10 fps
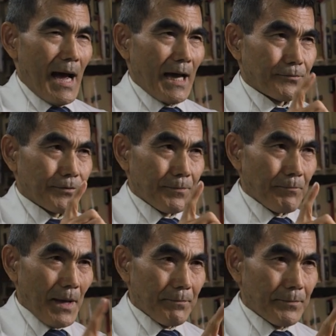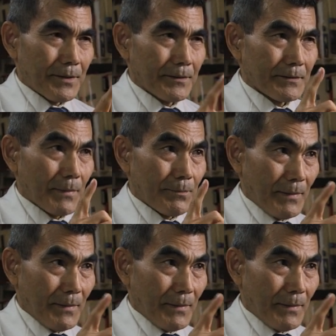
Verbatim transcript: I remembered my